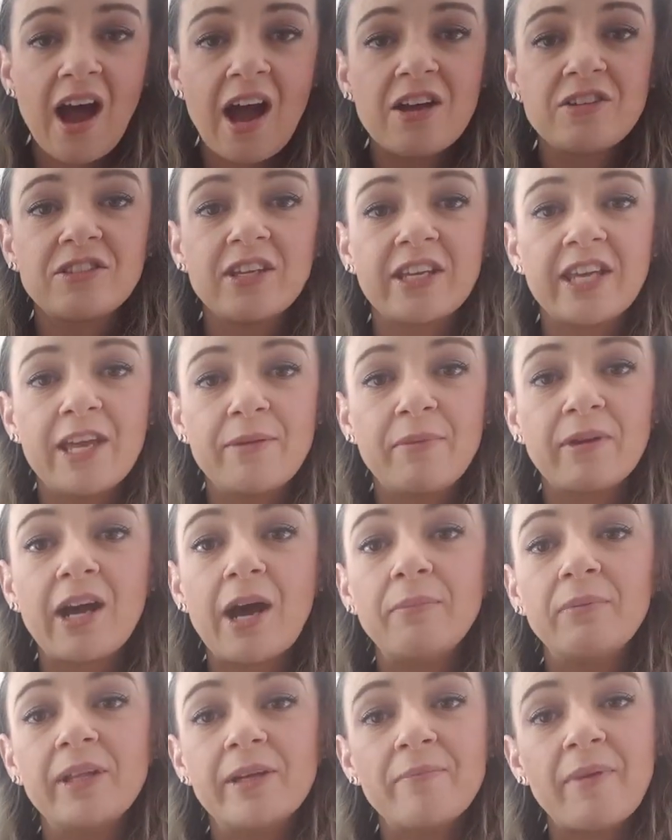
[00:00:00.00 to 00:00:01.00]
I also keep a
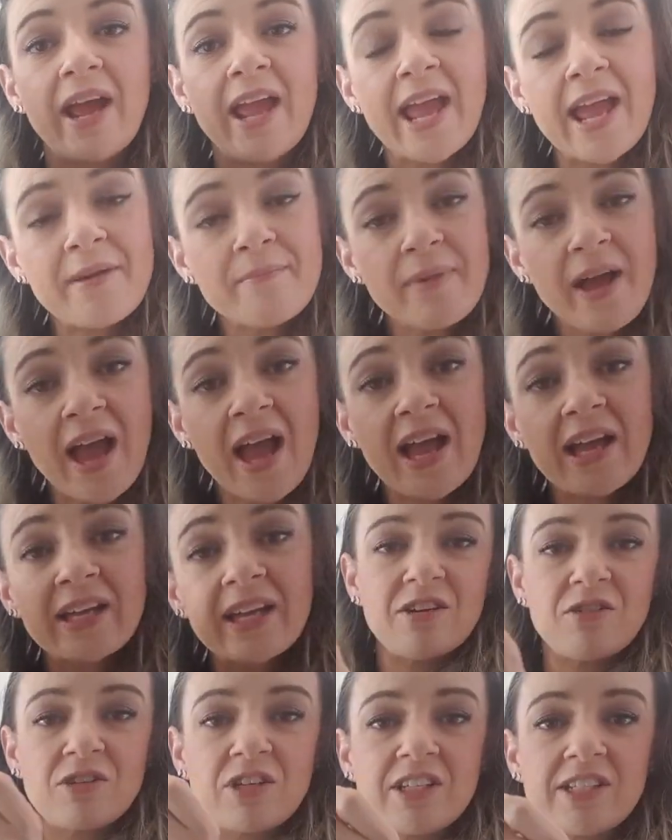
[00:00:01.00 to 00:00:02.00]
couple in my
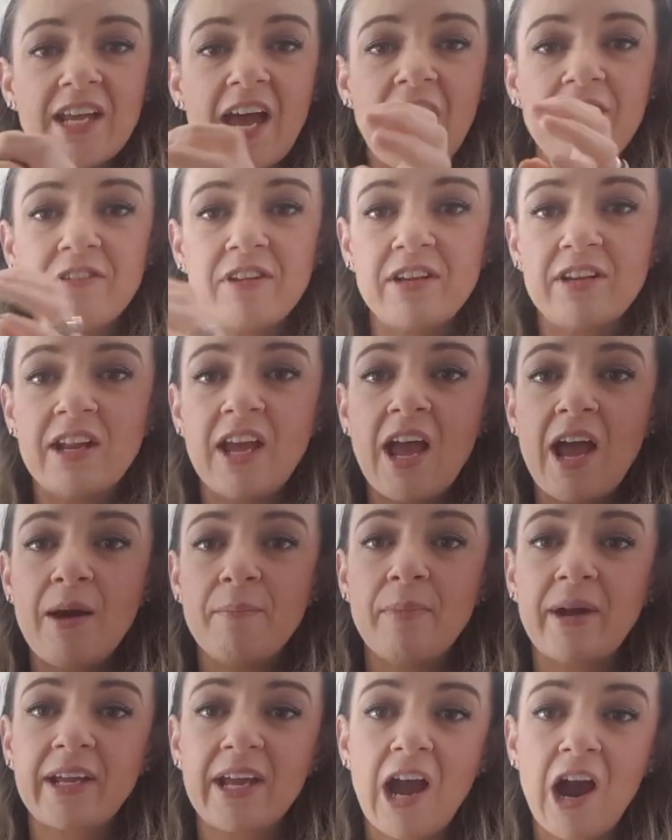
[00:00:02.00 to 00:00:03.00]
handbag, or just to have in
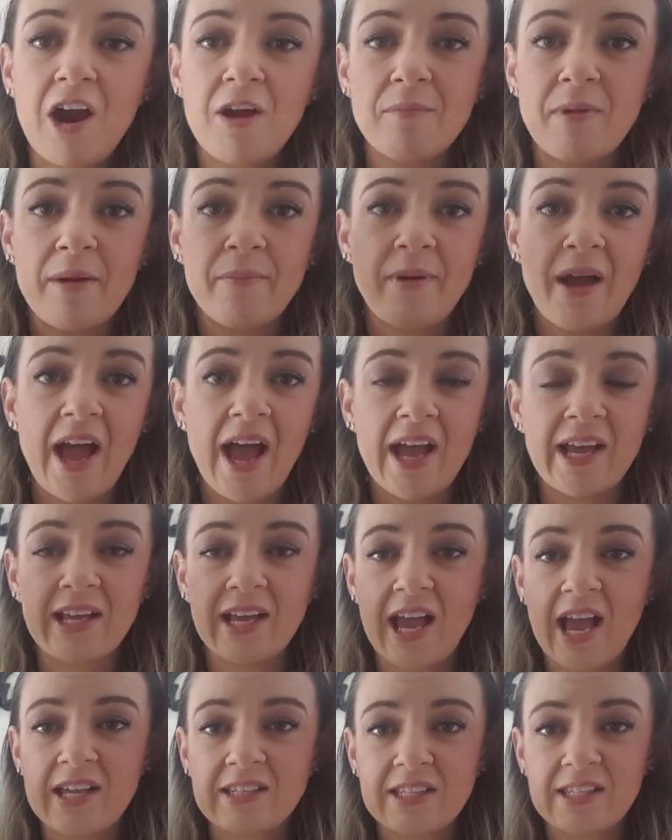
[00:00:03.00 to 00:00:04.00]
my car and my bag
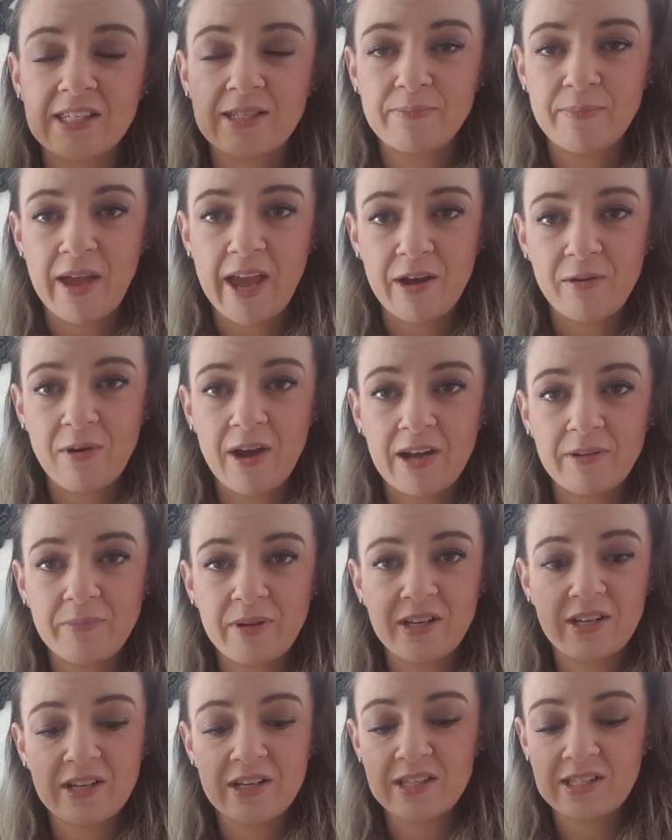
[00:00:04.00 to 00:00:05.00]
as a spare one
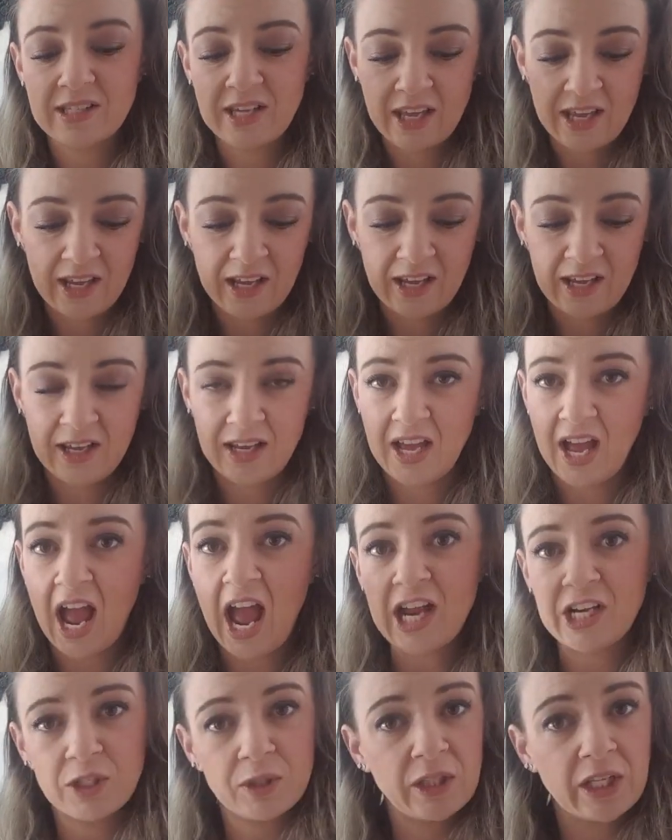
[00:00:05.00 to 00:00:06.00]
because
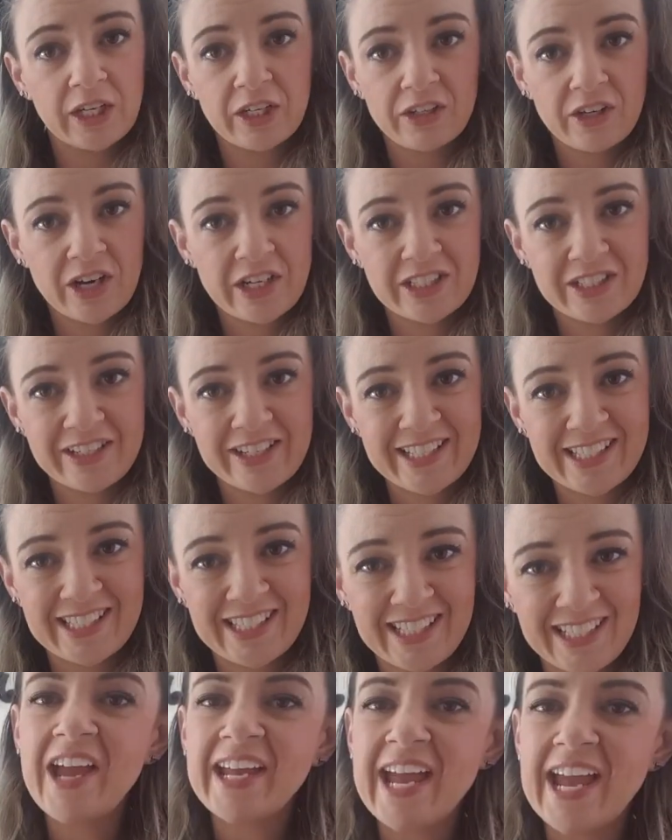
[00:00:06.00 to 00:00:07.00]
I do a lot of
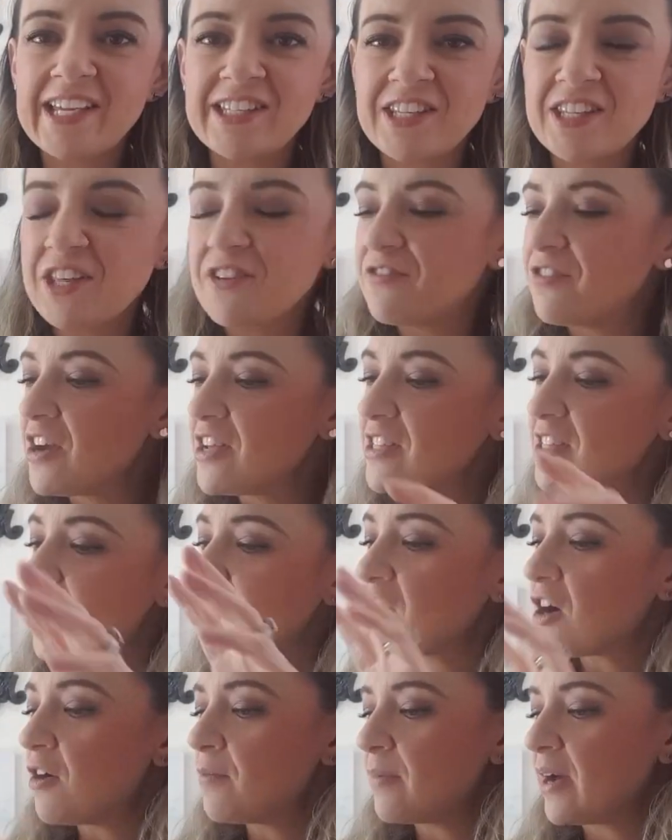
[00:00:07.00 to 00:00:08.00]
groceries. Okay, so the first
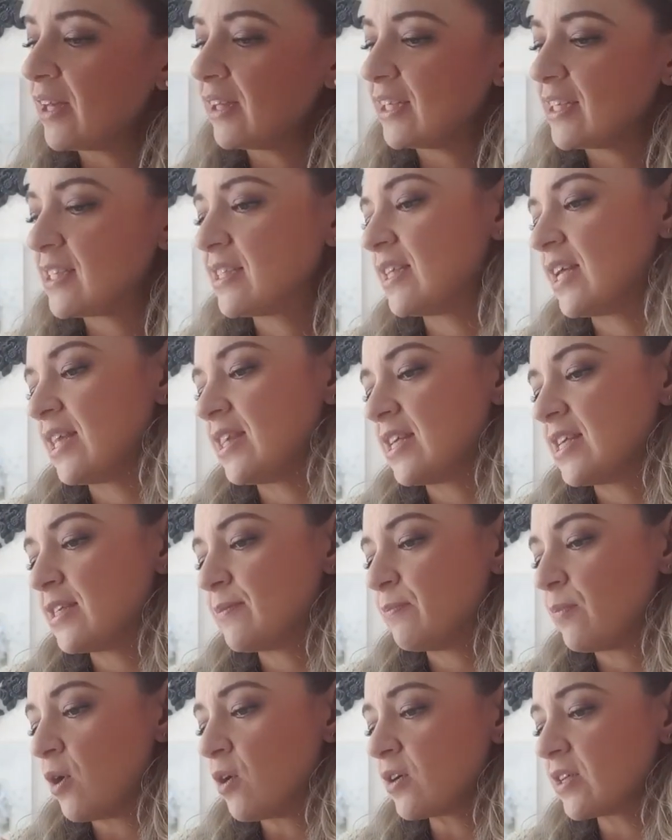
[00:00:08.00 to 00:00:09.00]
thing on my list in
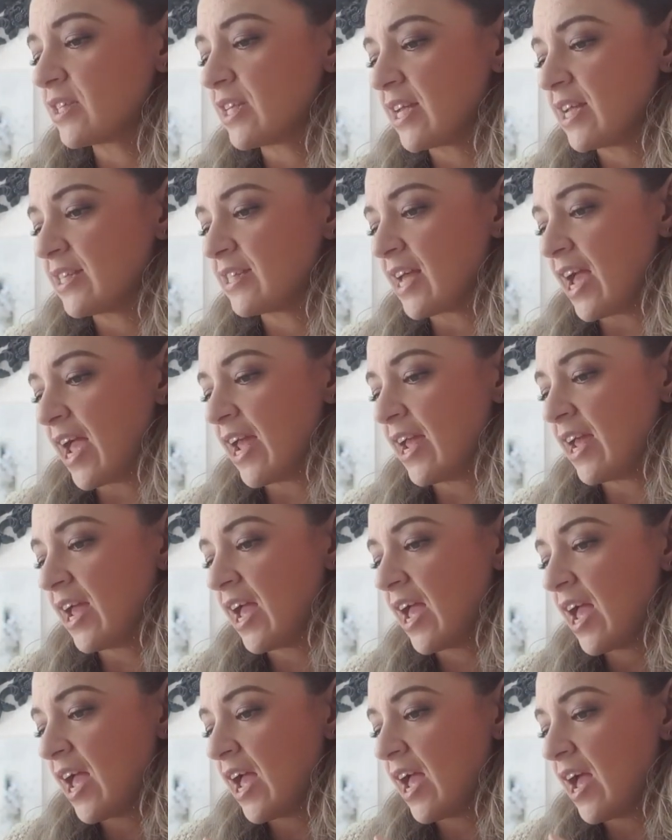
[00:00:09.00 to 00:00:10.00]
this box is
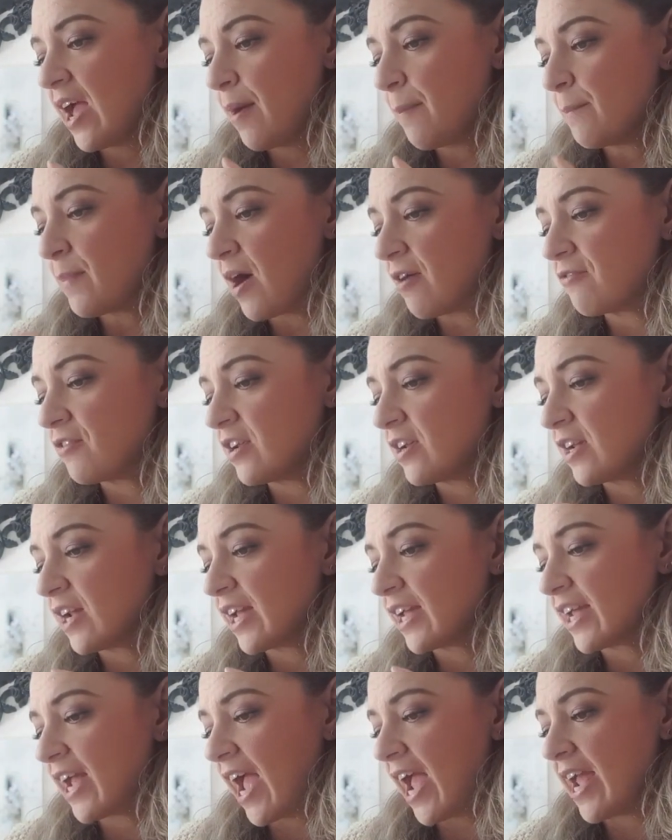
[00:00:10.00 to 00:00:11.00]
a
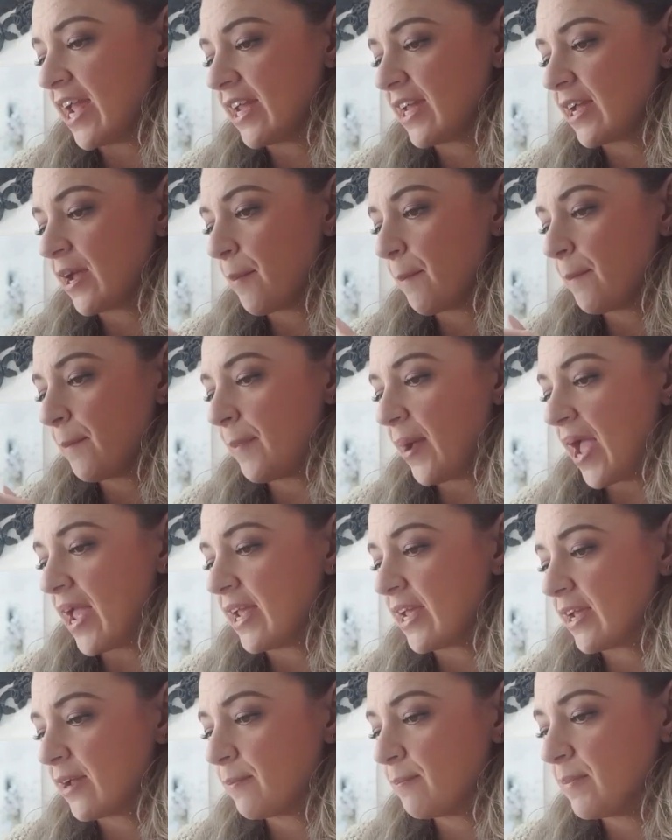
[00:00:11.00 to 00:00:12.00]
muffin cake
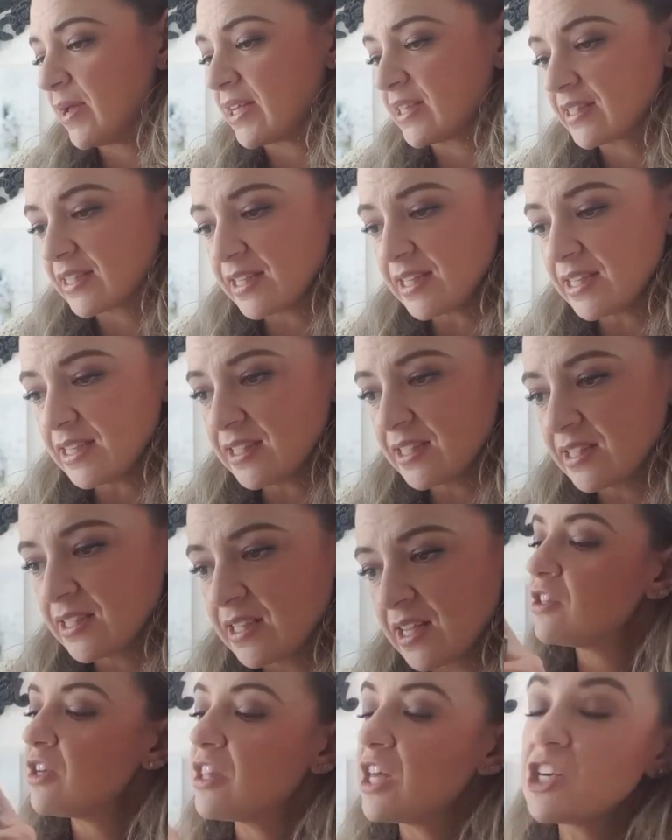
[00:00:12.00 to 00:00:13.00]
bake
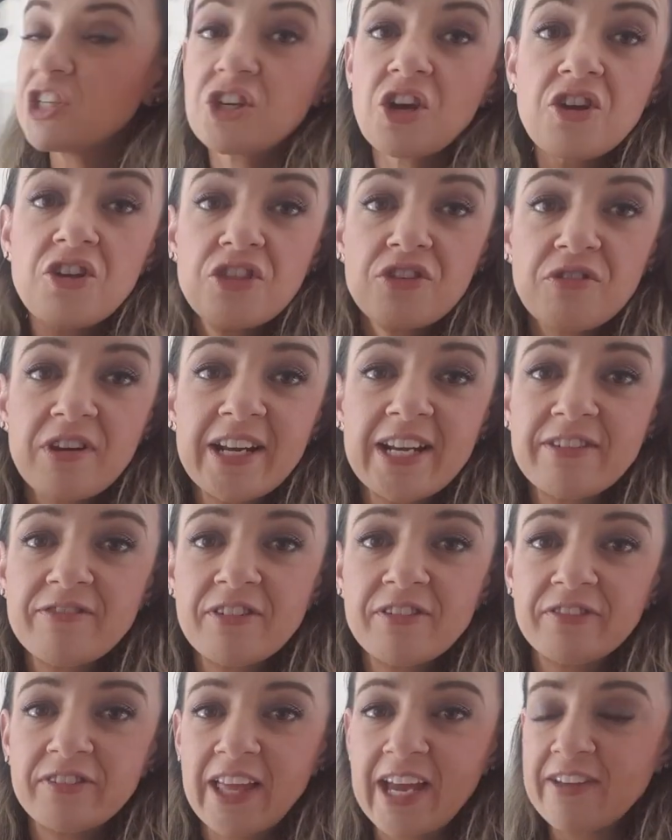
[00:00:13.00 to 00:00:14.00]
mixes. So they show you 3
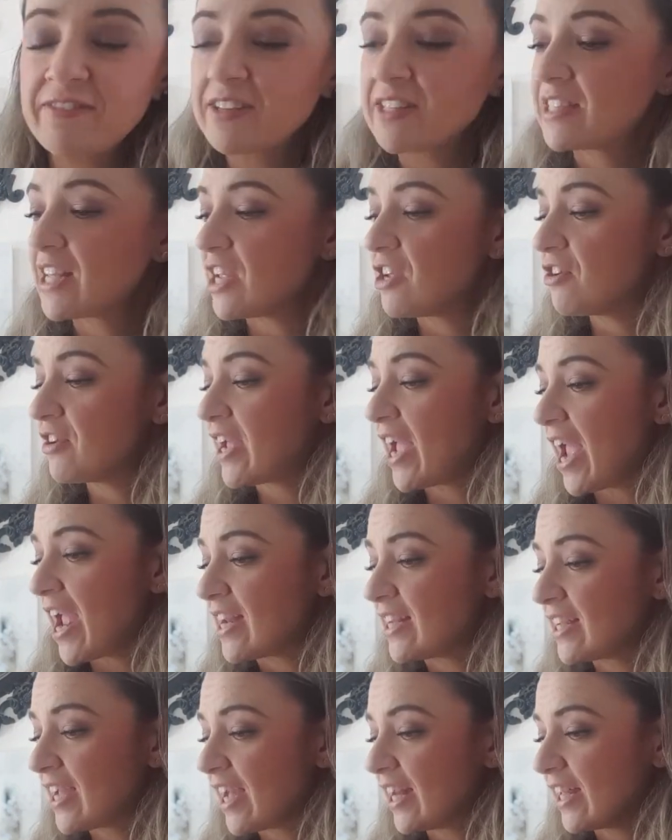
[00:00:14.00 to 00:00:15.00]
different flavors that you
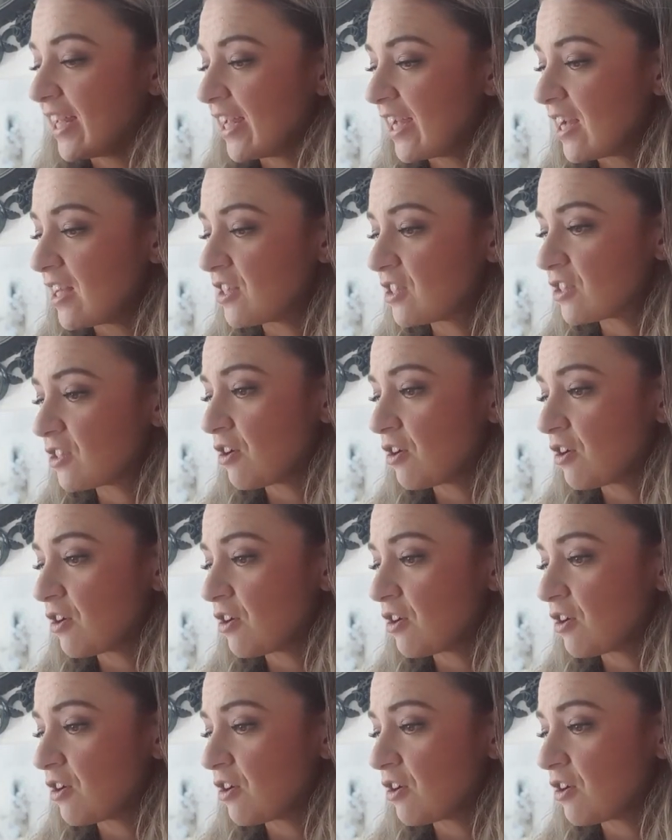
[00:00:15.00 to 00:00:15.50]
can get here.